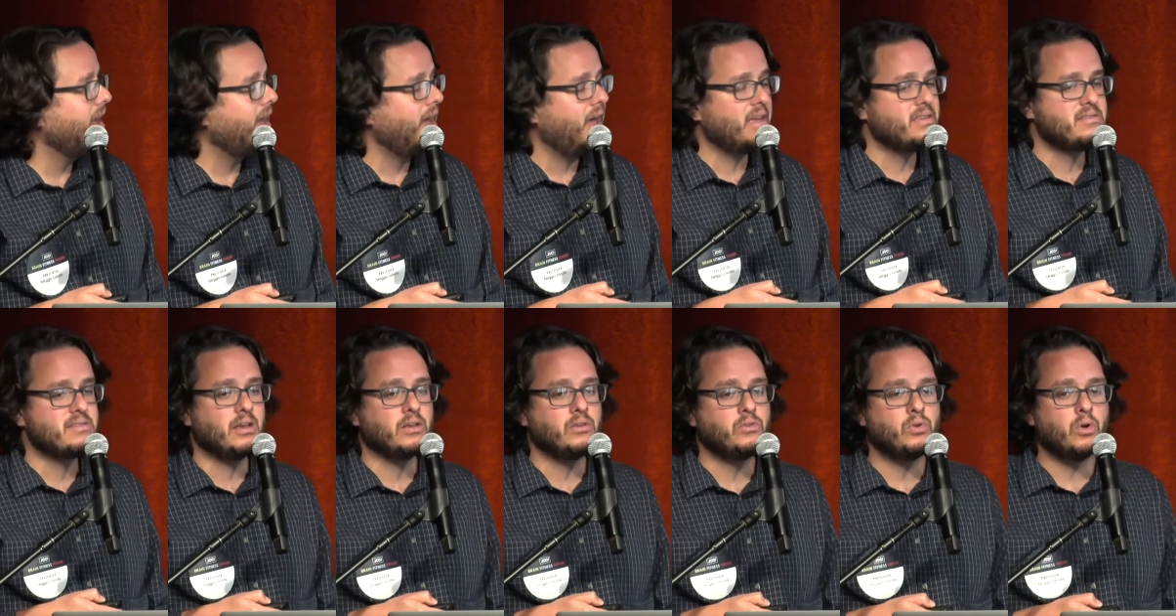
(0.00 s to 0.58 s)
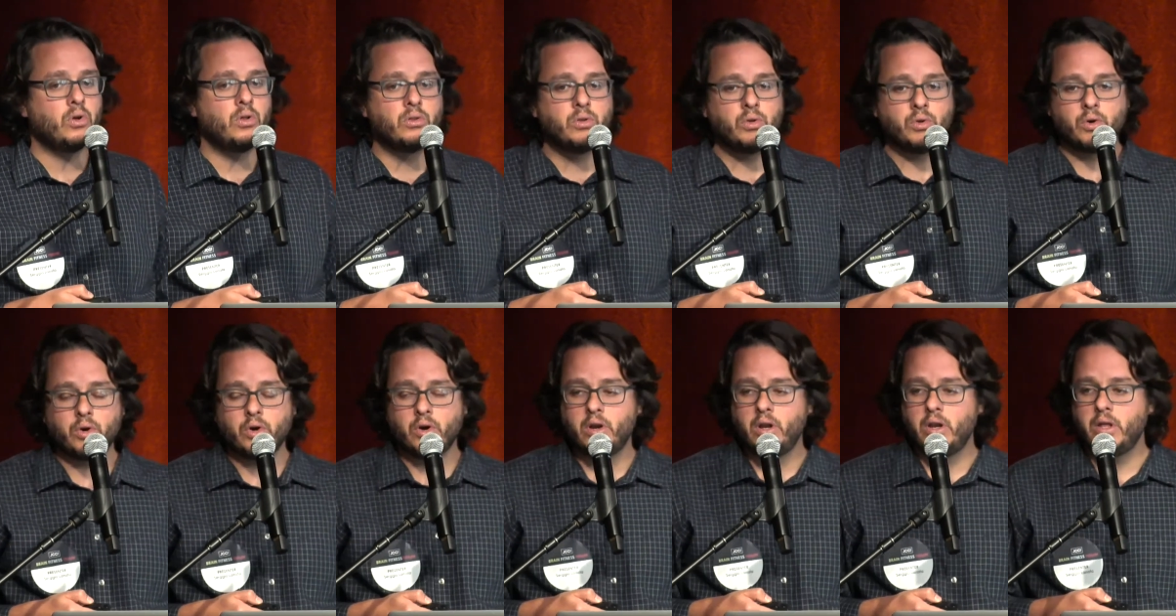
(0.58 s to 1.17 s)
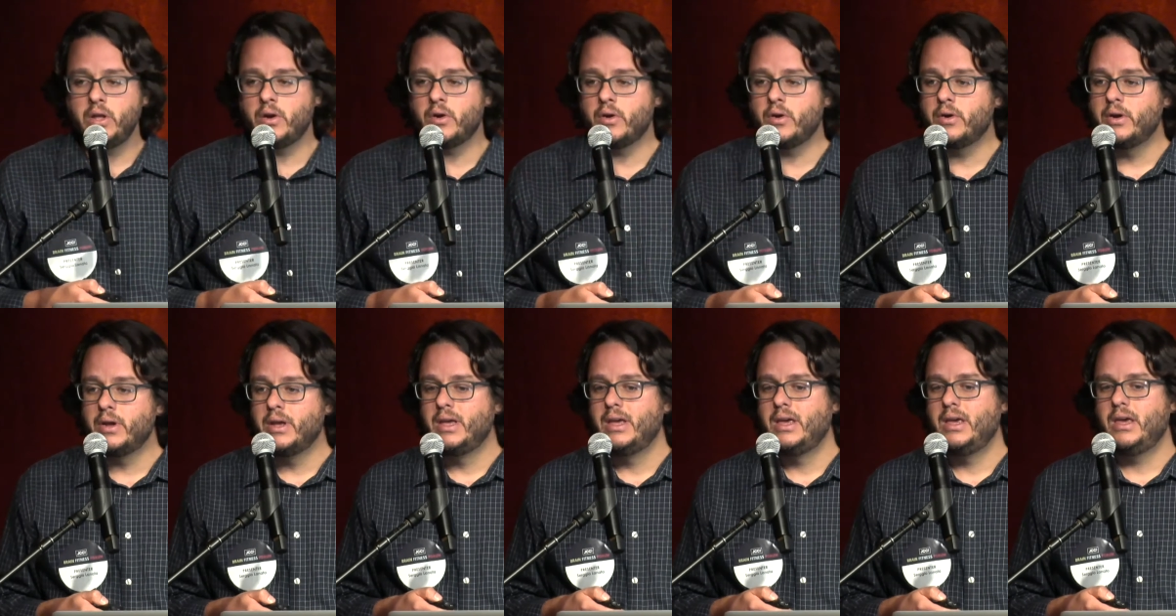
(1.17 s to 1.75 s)
As I told you earlier,
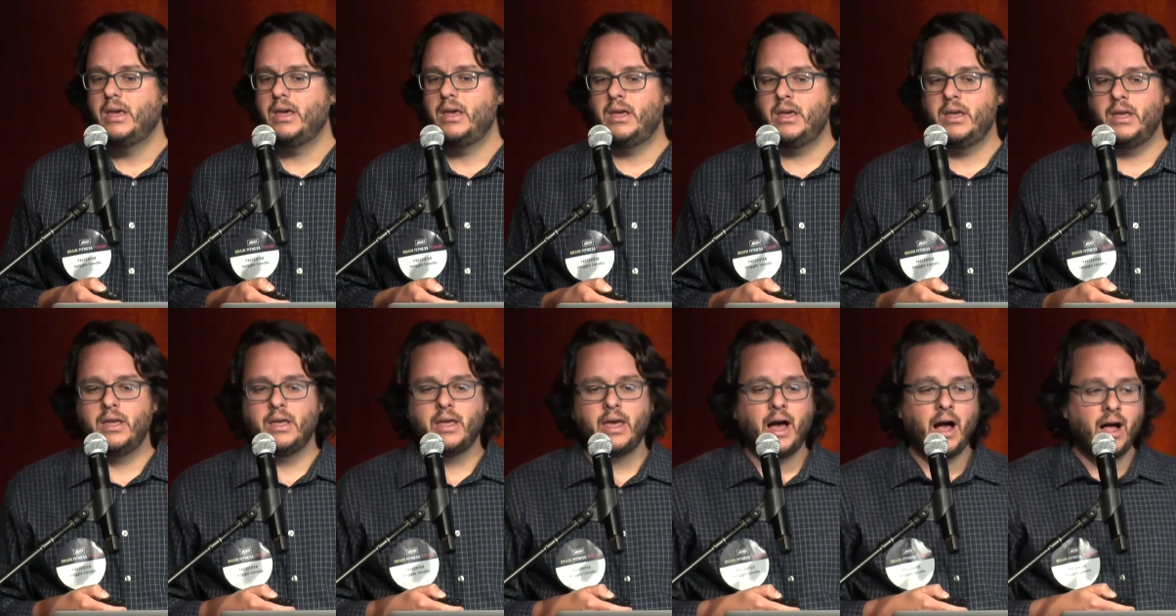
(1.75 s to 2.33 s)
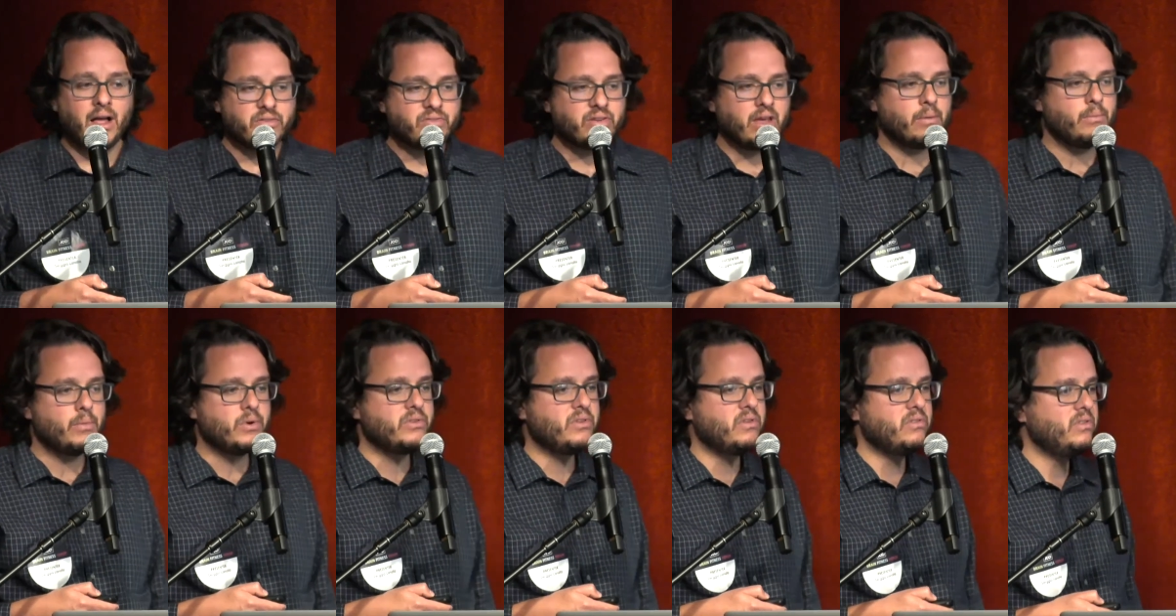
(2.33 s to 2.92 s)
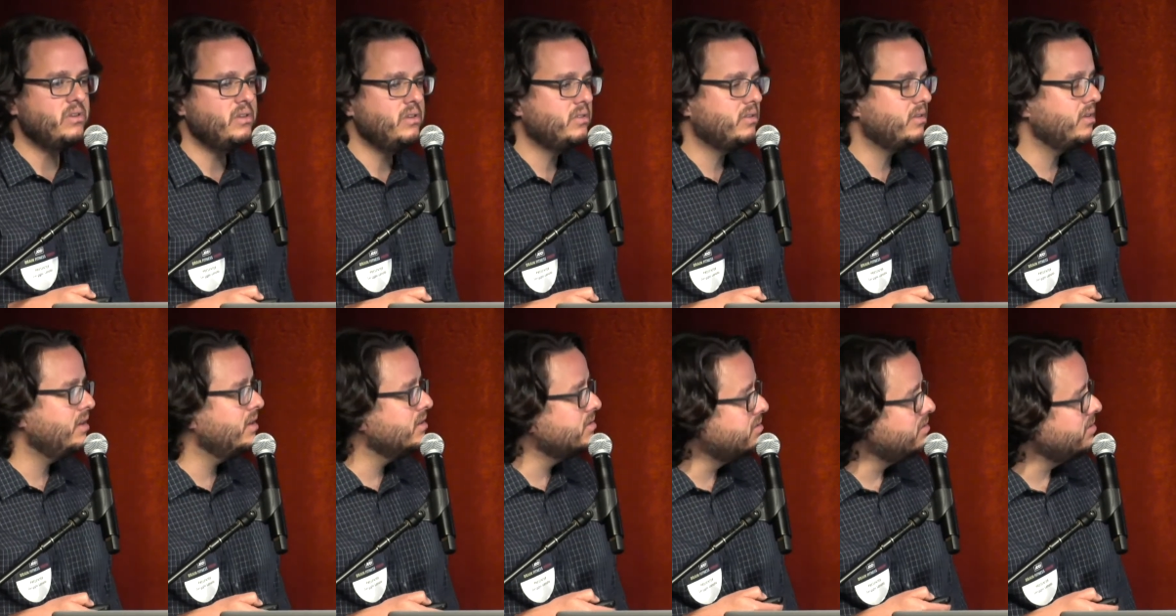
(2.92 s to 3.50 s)
Alzheimer's disease
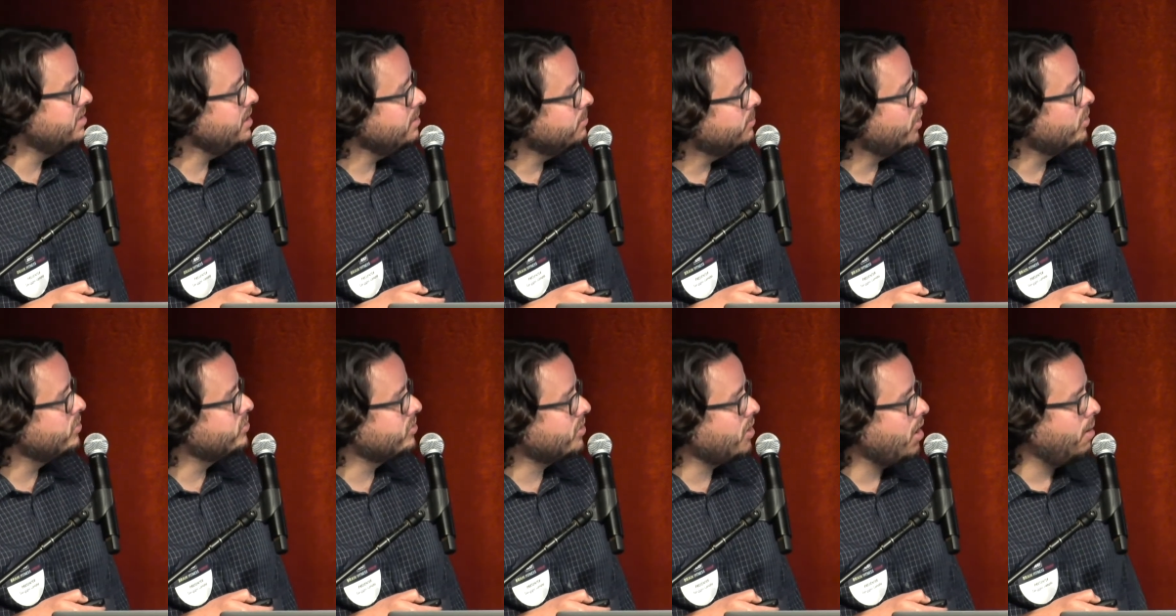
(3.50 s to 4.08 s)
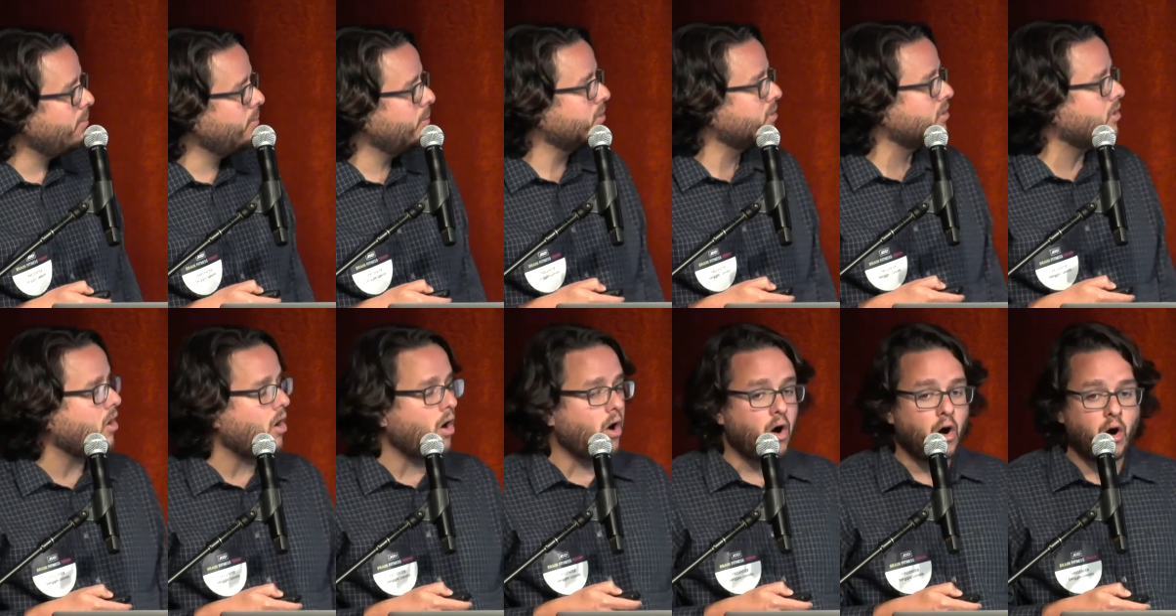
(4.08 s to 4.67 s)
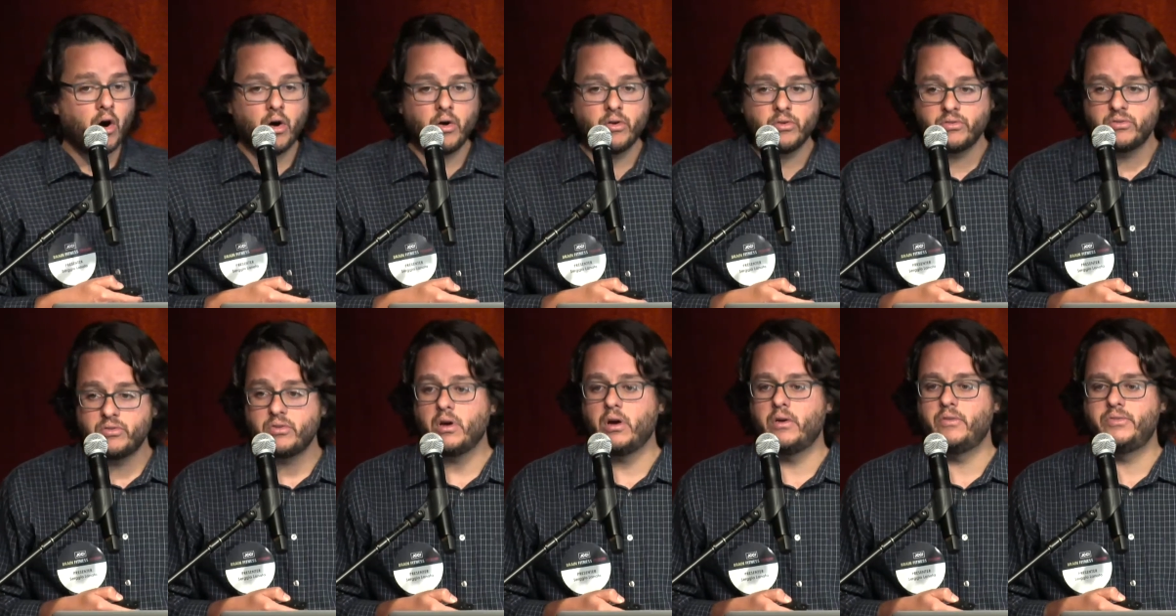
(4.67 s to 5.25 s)
is the most common
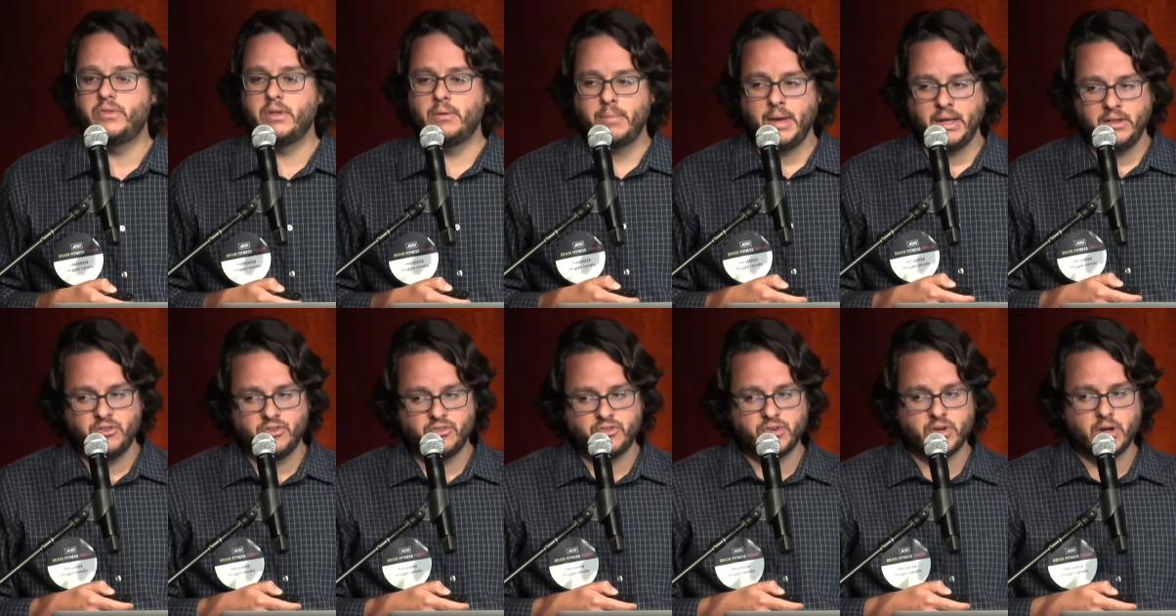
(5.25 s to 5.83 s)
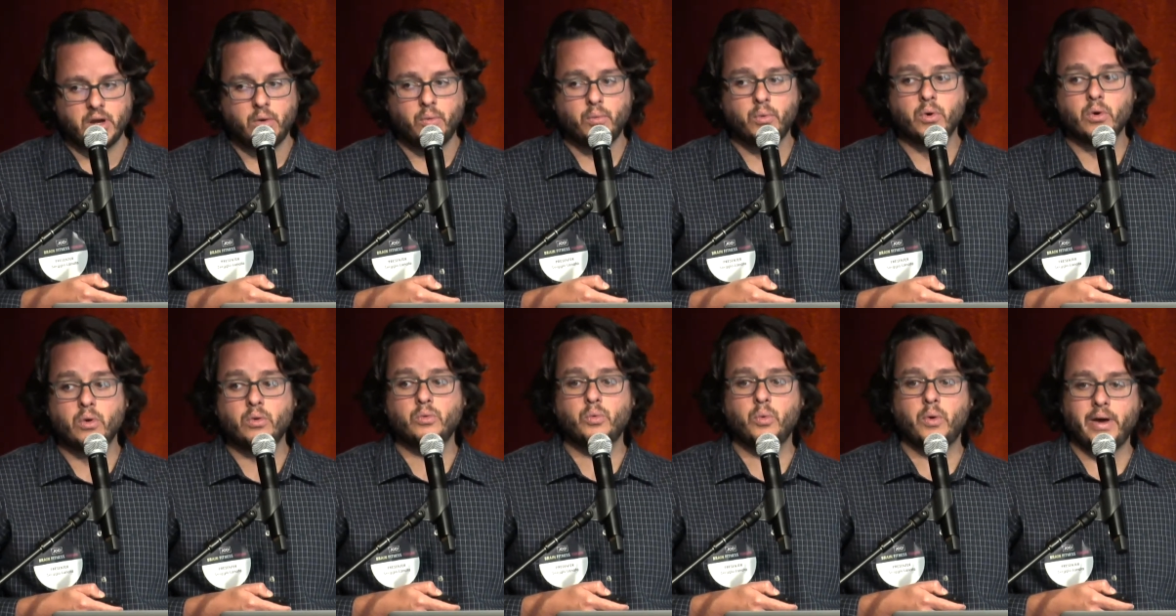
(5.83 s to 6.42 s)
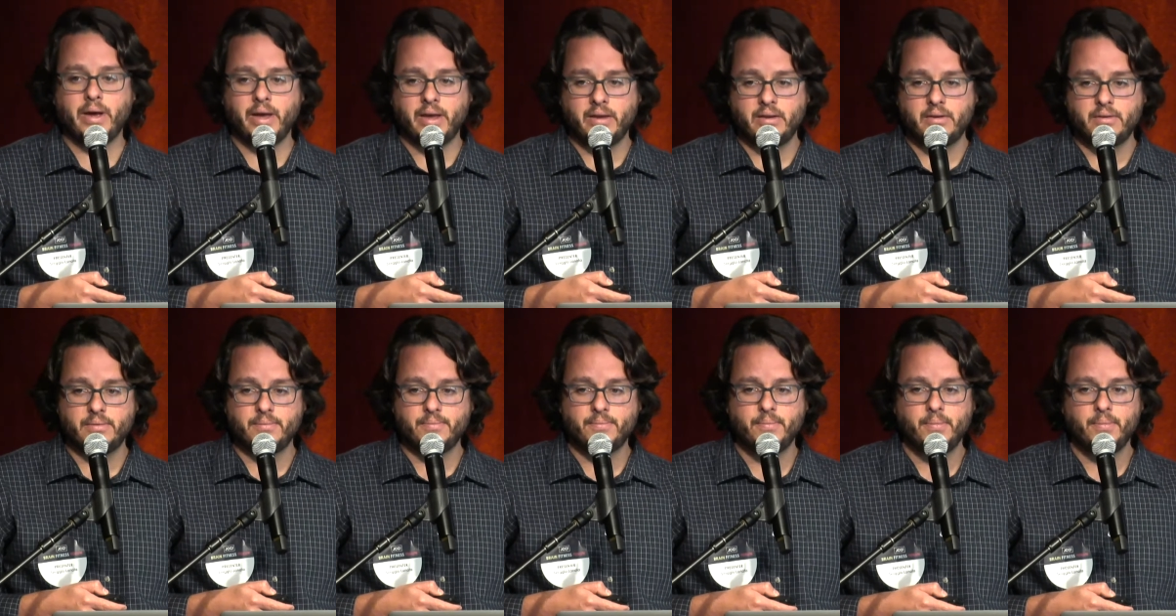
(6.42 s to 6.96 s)
cause of dementia worldwide.